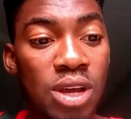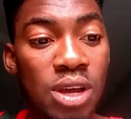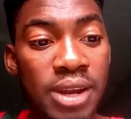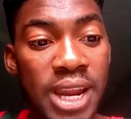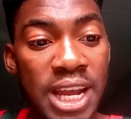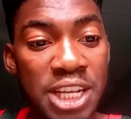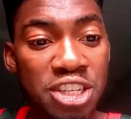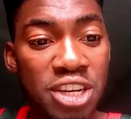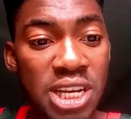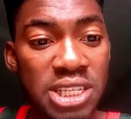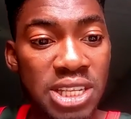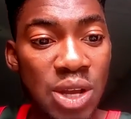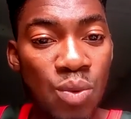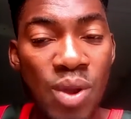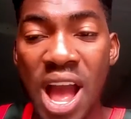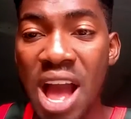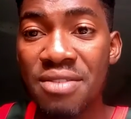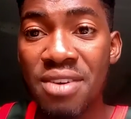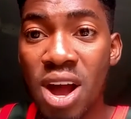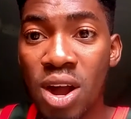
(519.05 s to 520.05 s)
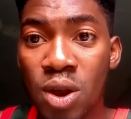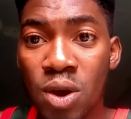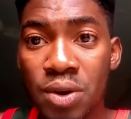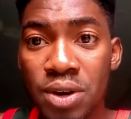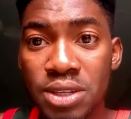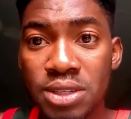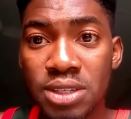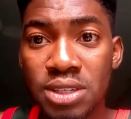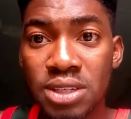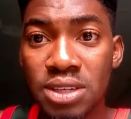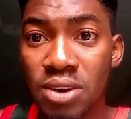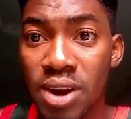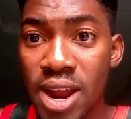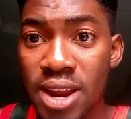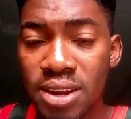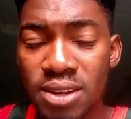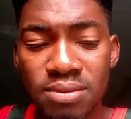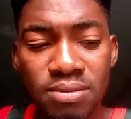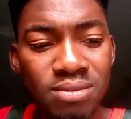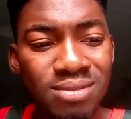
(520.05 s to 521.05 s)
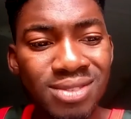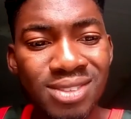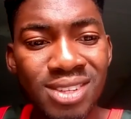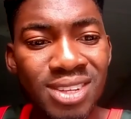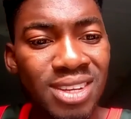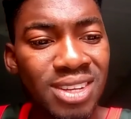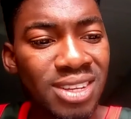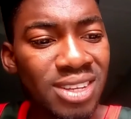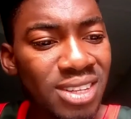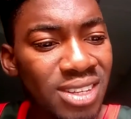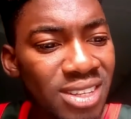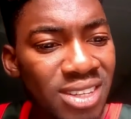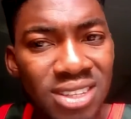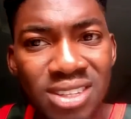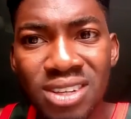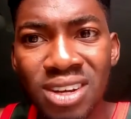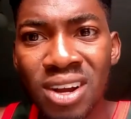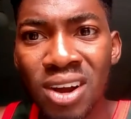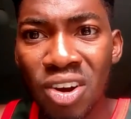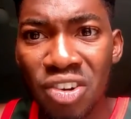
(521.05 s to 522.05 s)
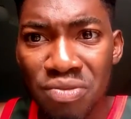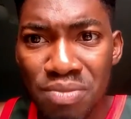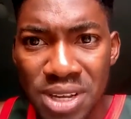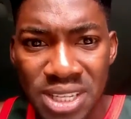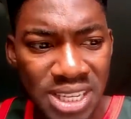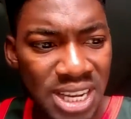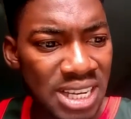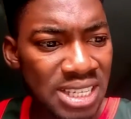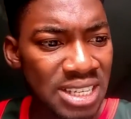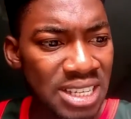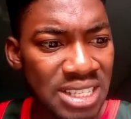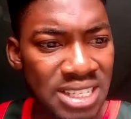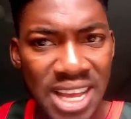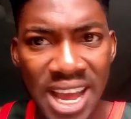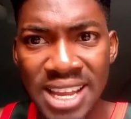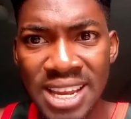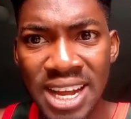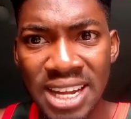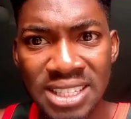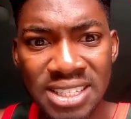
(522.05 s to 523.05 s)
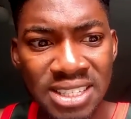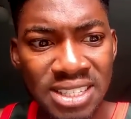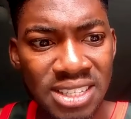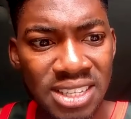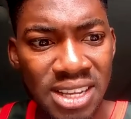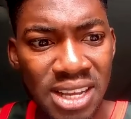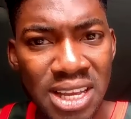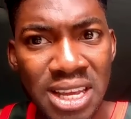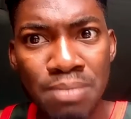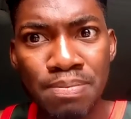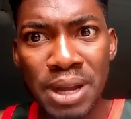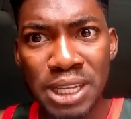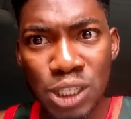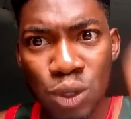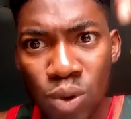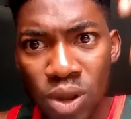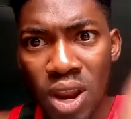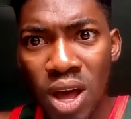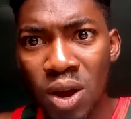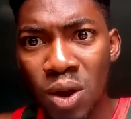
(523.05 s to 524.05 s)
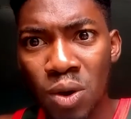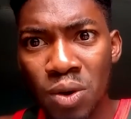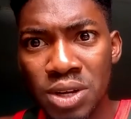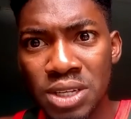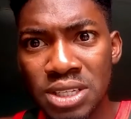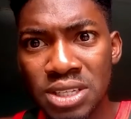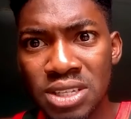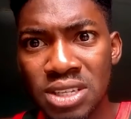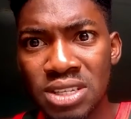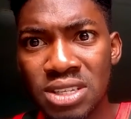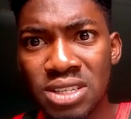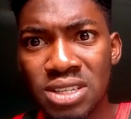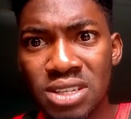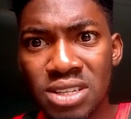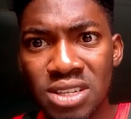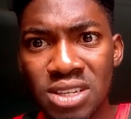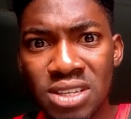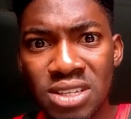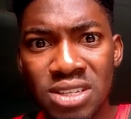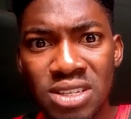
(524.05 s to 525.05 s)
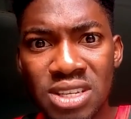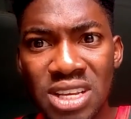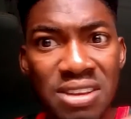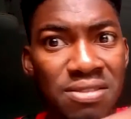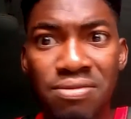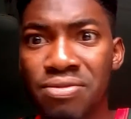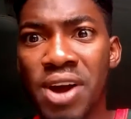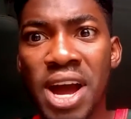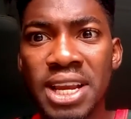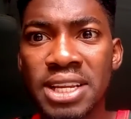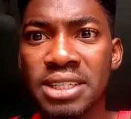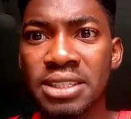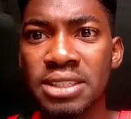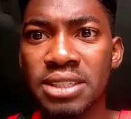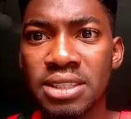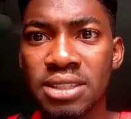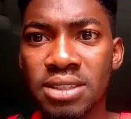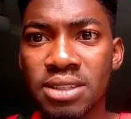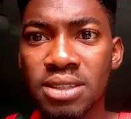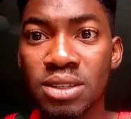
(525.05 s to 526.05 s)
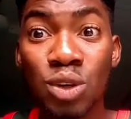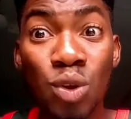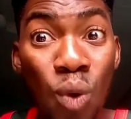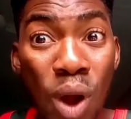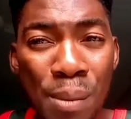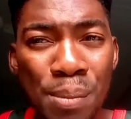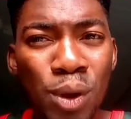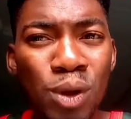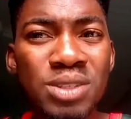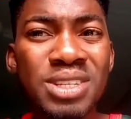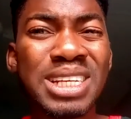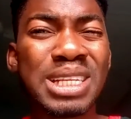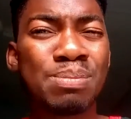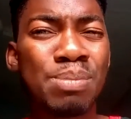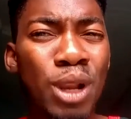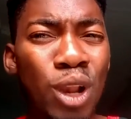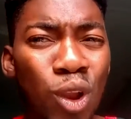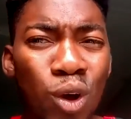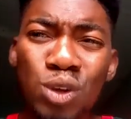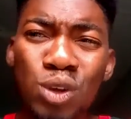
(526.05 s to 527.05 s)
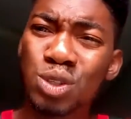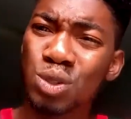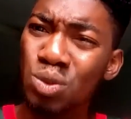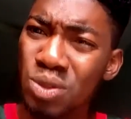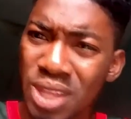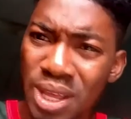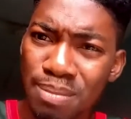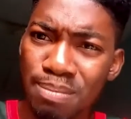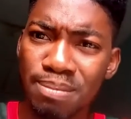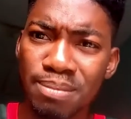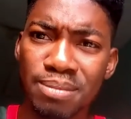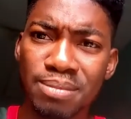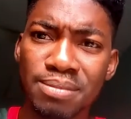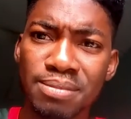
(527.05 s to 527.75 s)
Nigerians, now we have our currencies, right? Government can decide that a particular currency is invalid. You know why? Because it belongs to them.